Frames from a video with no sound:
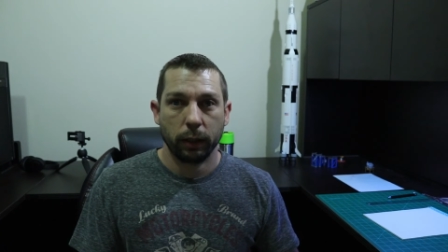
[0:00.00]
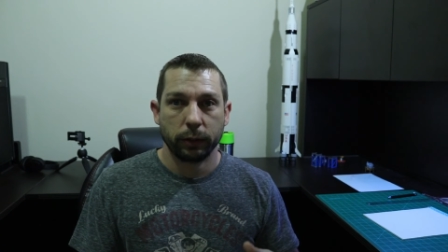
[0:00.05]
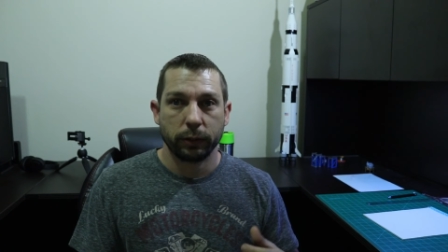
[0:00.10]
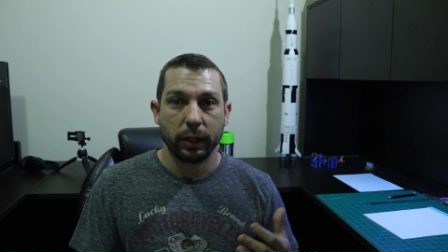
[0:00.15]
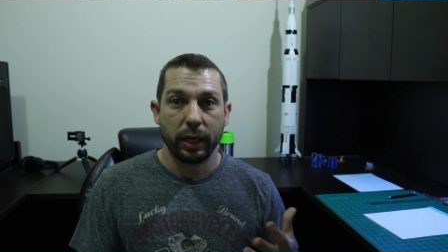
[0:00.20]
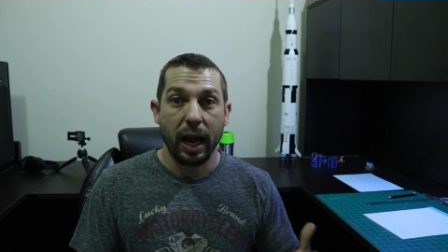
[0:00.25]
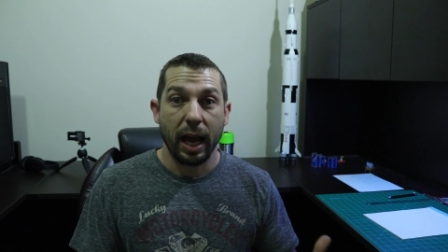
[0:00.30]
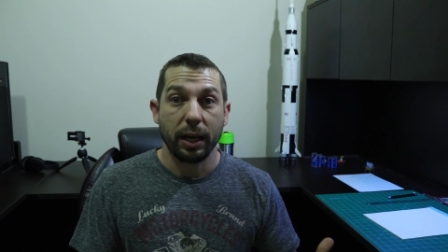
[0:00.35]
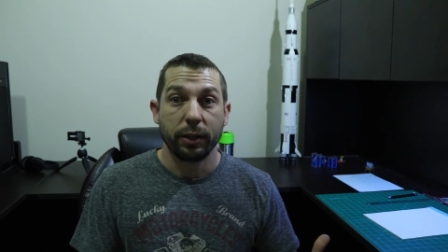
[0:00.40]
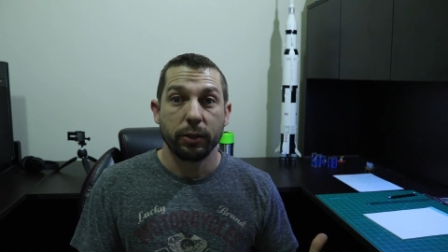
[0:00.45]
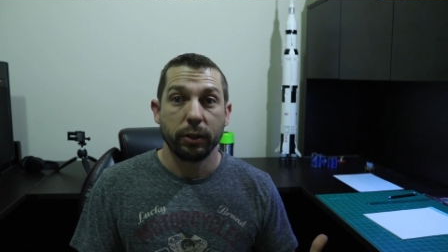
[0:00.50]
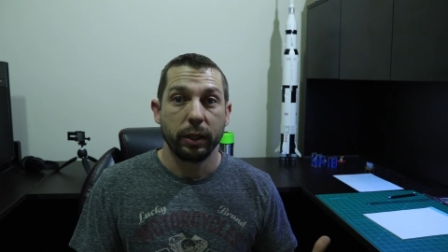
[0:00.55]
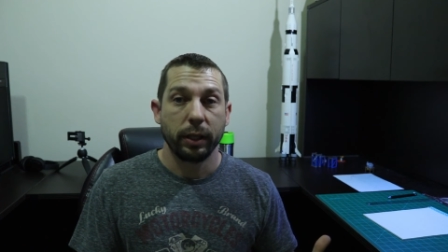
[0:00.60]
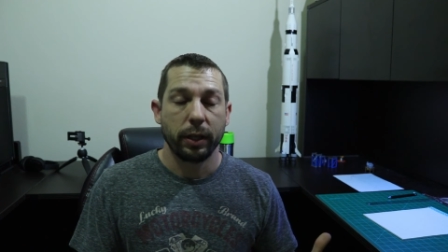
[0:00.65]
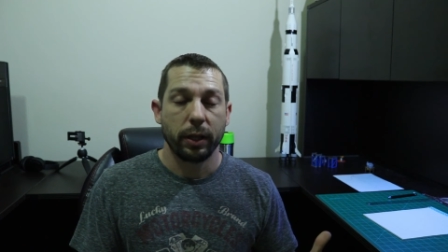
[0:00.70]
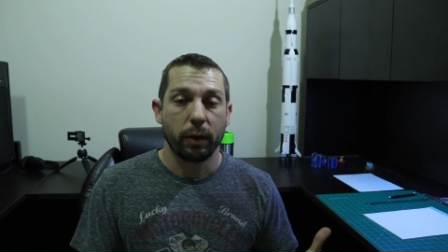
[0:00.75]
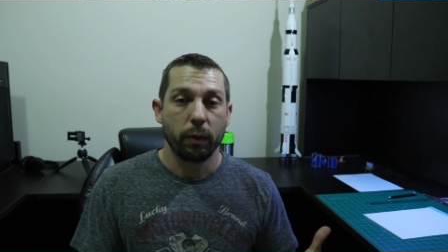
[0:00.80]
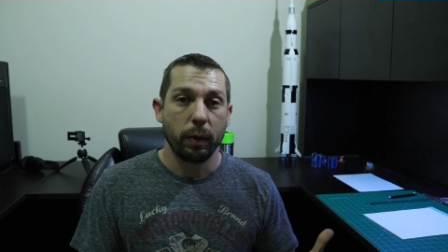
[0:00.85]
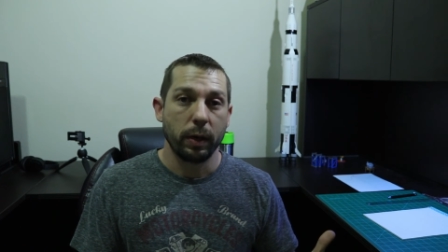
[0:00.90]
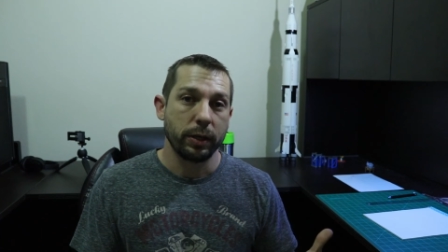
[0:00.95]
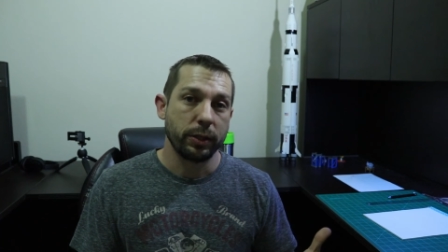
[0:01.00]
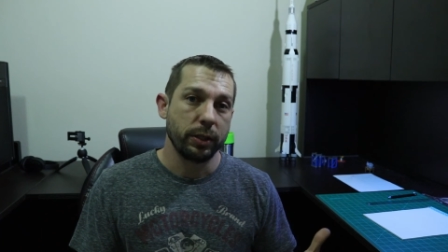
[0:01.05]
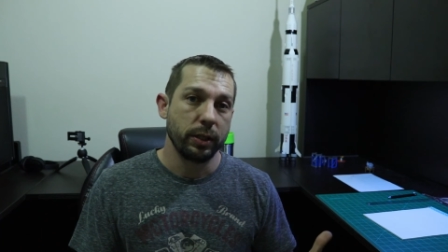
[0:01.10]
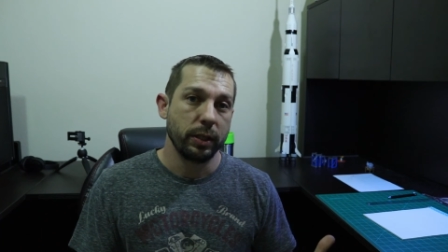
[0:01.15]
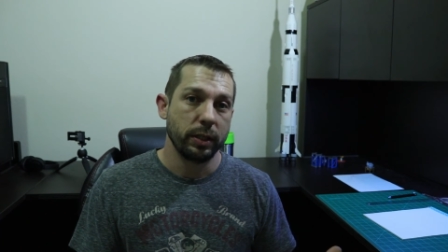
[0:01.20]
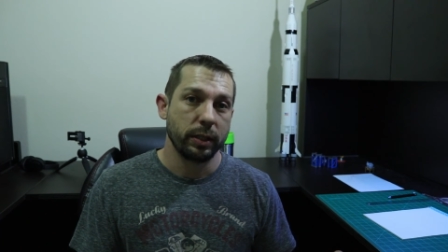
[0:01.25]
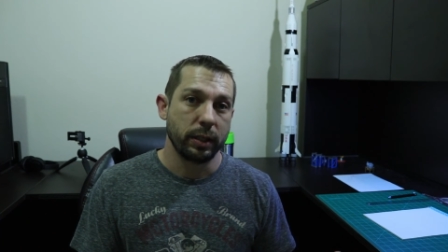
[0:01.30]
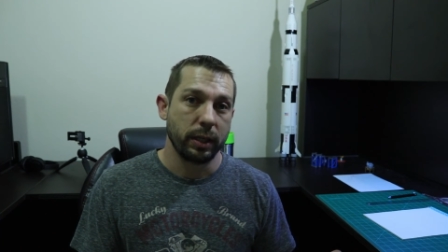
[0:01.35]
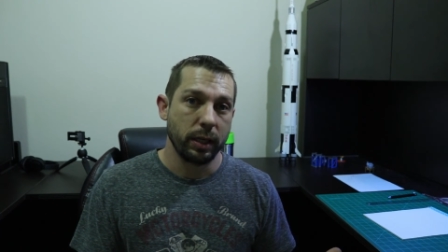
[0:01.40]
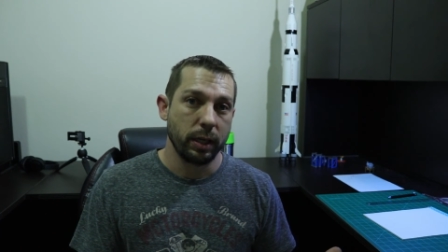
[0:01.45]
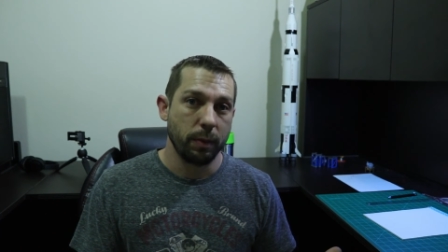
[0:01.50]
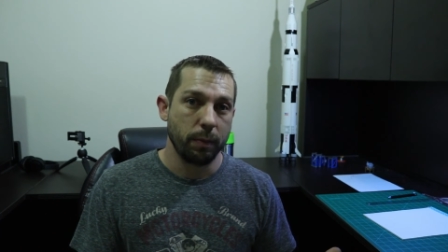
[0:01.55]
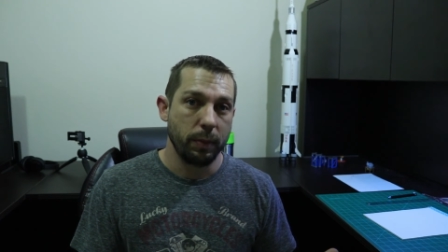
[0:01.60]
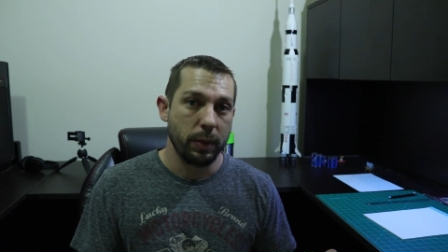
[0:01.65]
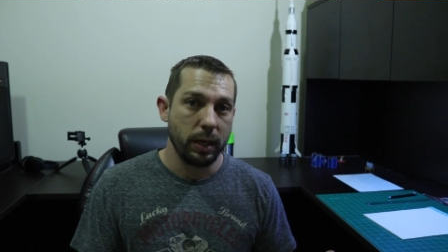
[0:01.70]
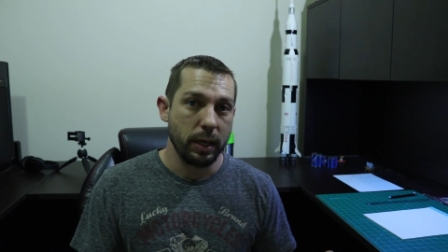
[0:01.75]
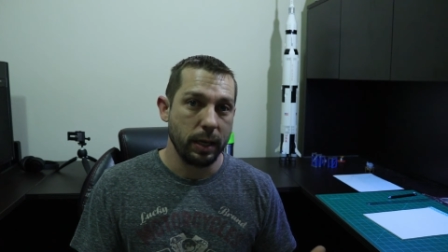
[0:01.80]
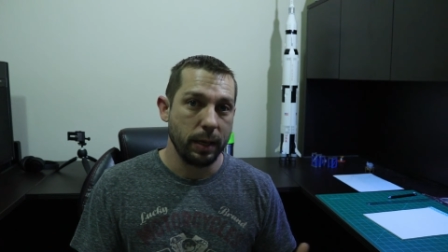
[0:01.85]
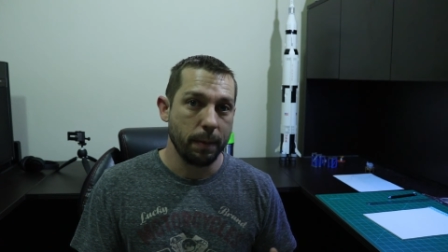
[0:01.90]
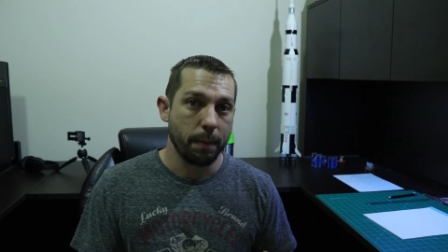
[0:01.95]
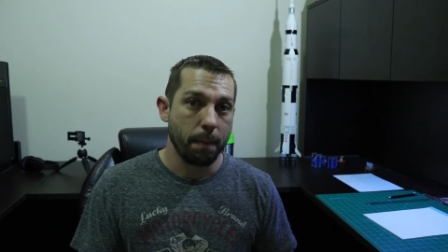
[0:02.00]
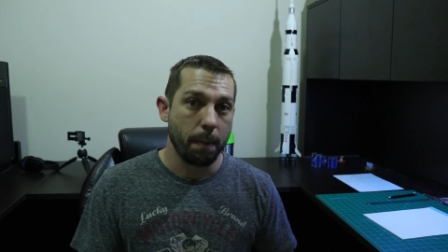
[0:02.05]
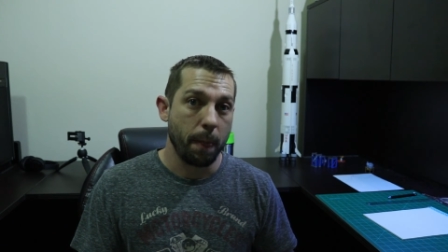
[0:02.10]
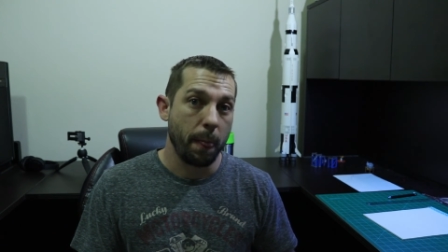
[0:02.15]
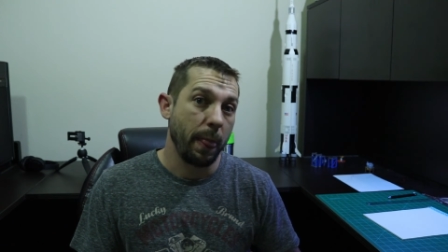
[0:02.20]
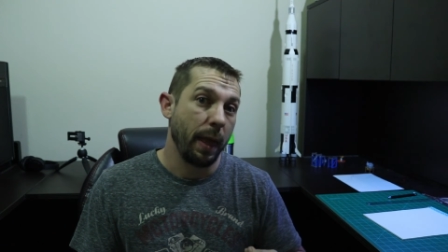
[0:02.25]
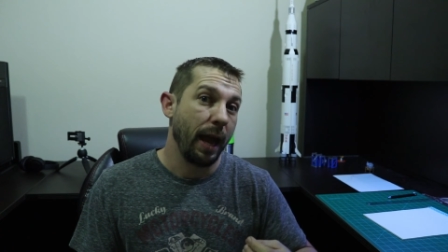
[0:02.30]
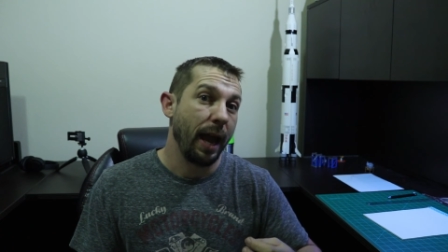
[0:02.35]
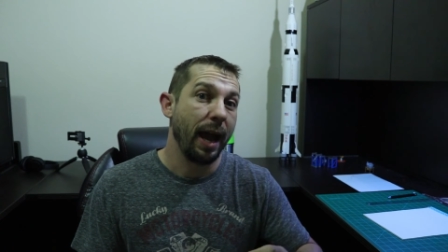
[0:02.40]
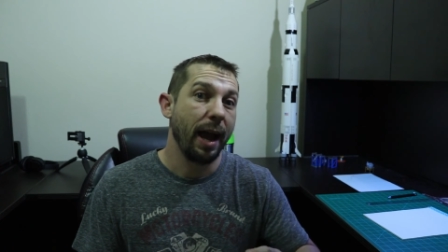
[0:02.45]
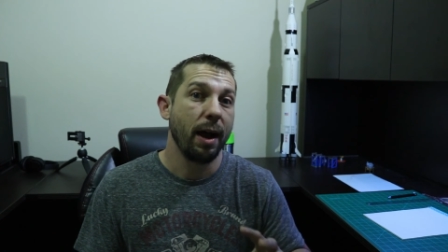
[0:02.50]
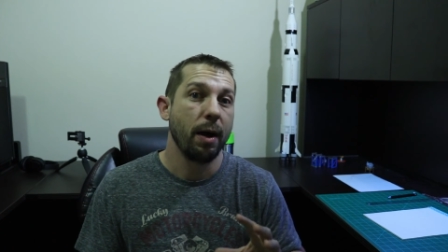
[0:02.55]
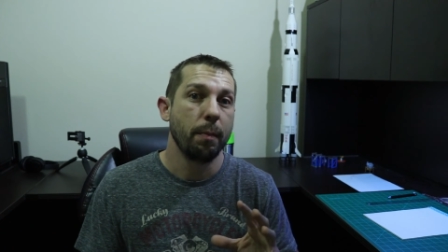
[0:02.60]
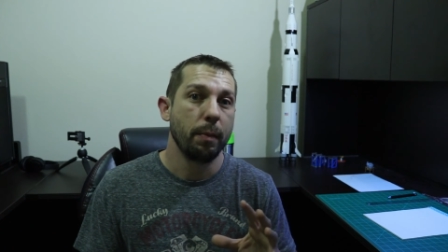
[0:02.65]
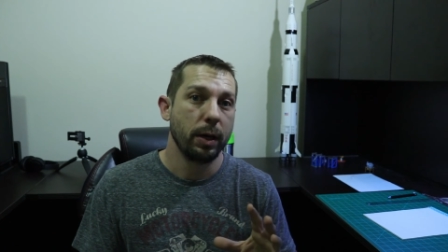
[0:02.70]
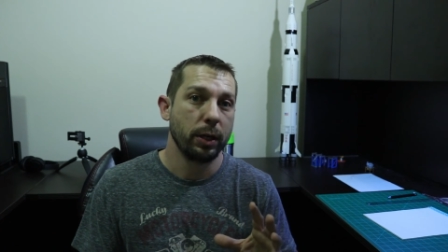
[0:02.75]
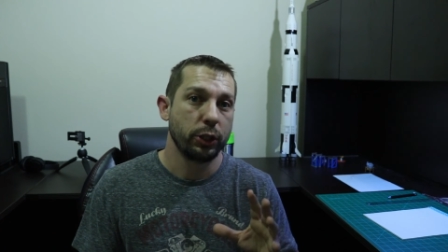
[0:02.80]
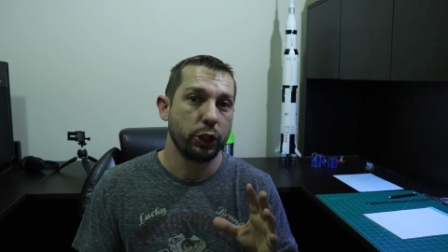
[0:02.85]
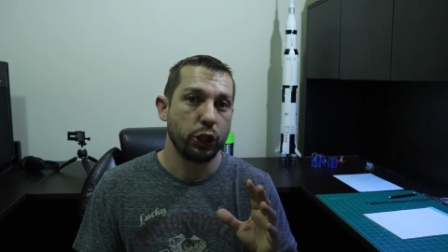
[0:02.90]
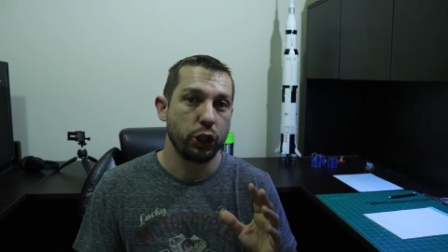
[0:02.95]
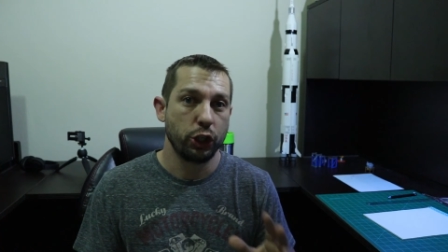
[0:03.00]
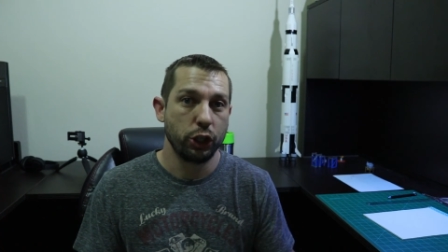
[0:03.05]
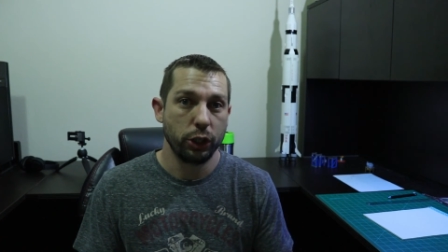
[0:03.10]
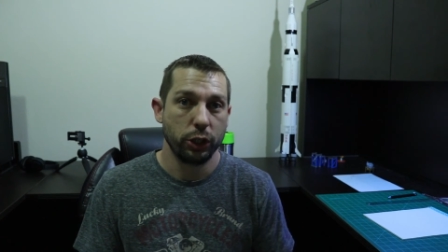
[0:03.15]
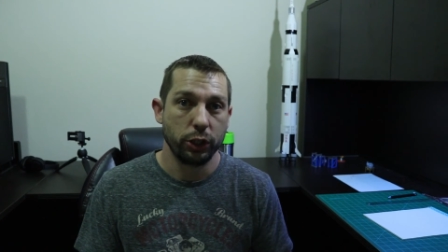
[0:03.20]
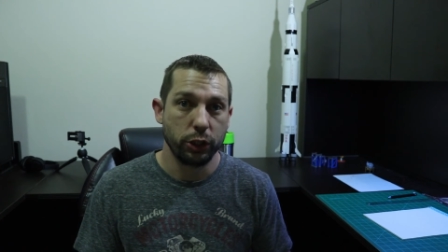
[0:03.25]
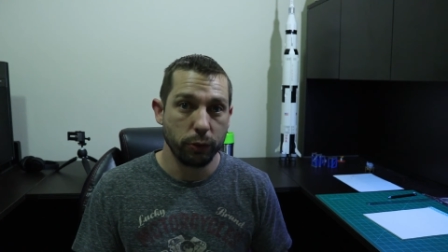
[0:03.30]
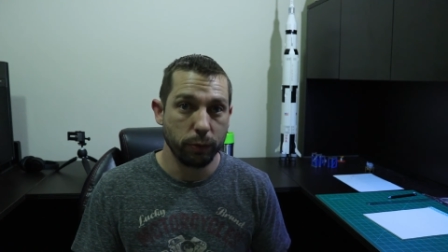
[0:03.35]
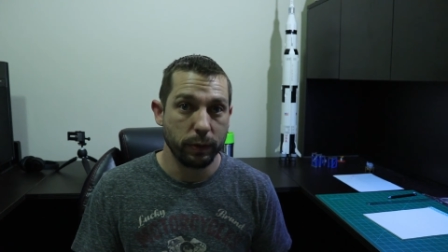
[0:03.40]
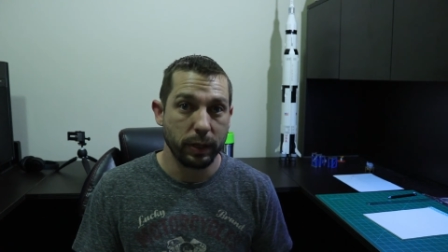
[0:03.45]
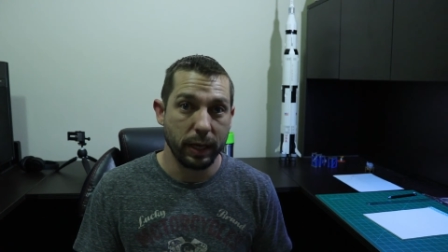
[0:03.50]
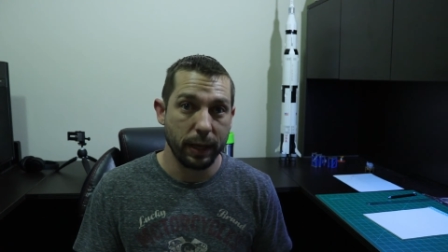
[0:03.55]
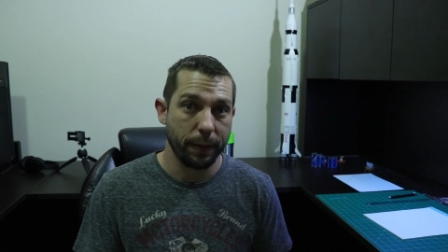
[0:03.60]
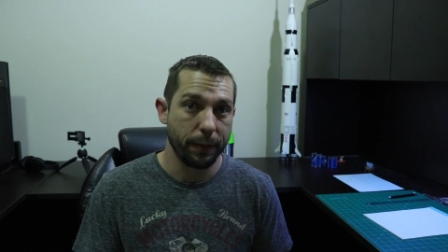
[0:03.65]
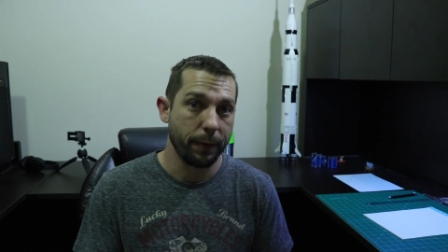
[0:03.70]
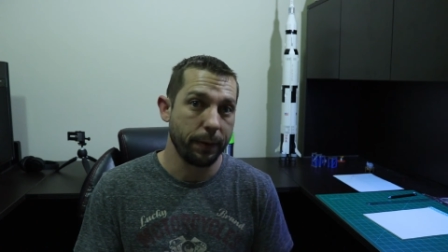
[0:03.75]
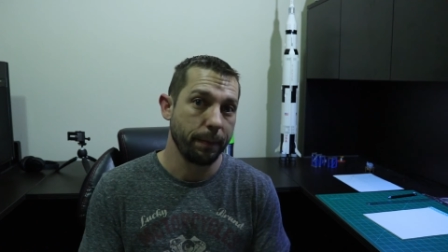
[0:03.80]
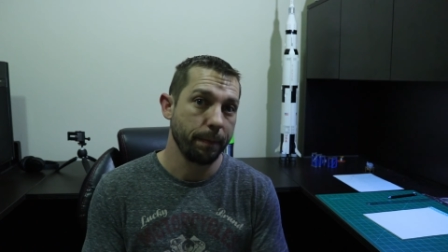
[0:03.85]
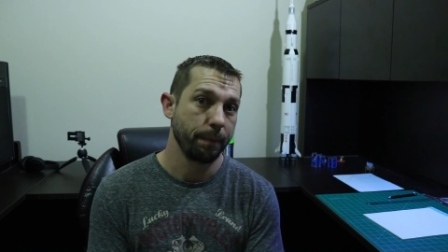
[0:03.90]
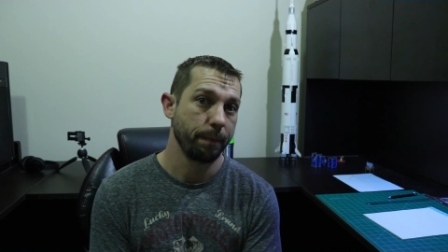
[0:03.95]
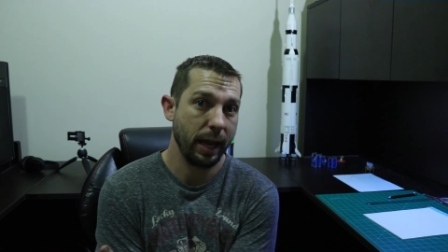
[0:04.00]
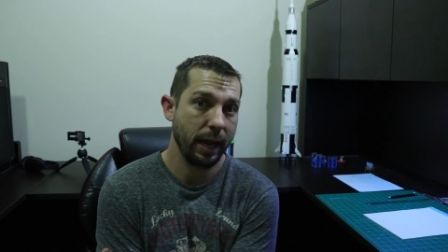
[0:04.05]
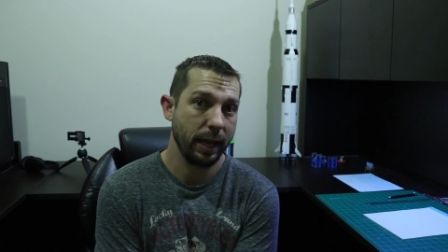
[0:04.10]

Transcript: So naturally the question is going to be, how much should you dither?